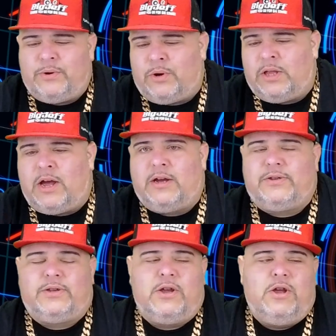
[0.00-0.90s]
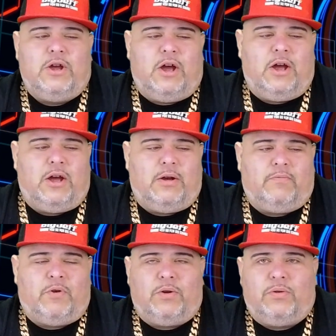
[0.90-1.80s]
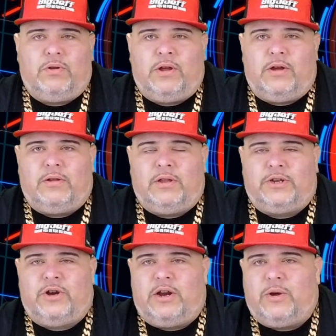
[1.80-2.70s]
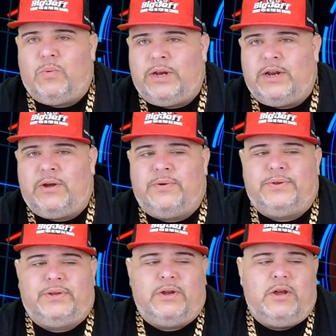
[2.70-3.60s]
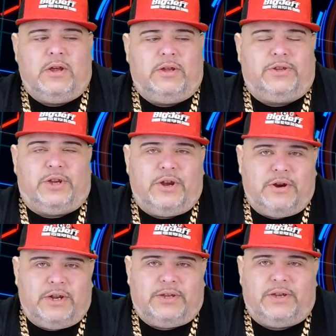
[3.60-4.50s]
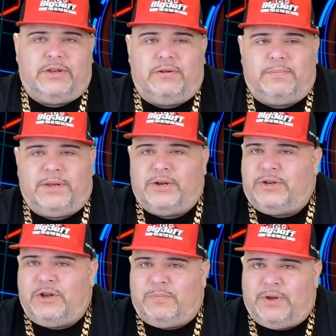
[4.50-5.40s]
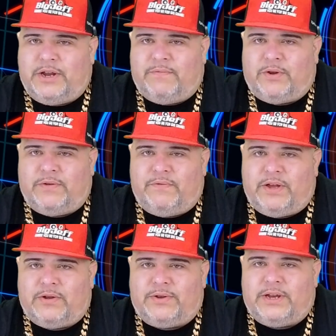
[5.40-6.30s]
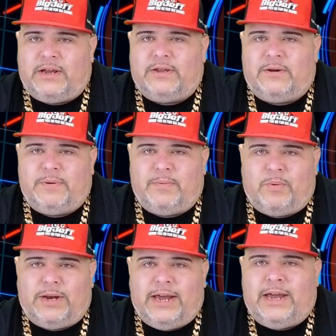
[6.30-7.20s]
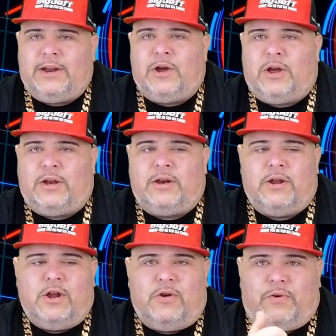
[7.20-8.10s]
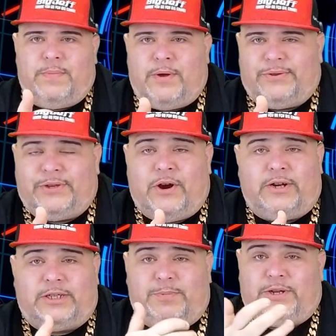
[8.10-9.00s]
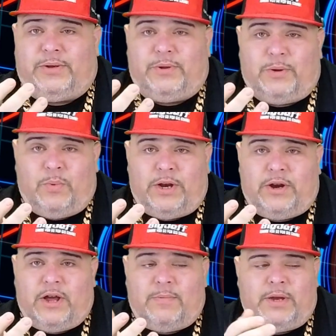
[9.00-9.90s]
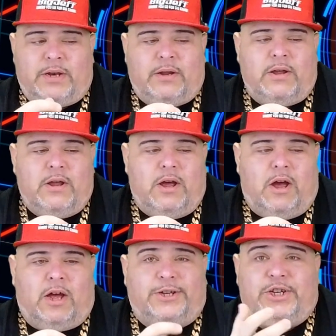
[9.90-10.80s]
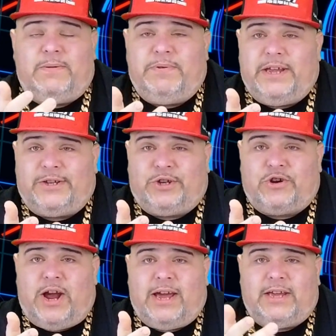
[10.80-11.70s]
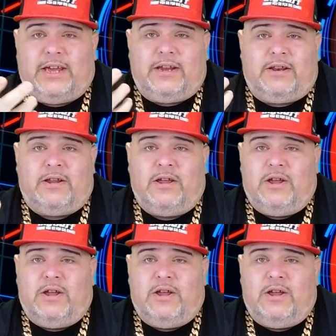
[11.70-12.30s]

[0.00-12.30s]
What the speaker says: door locks, electronic windows, security systems, but there's still plenty of older vehicles out there. People want to add on remote start, especially with the winter coming, GPS tracking.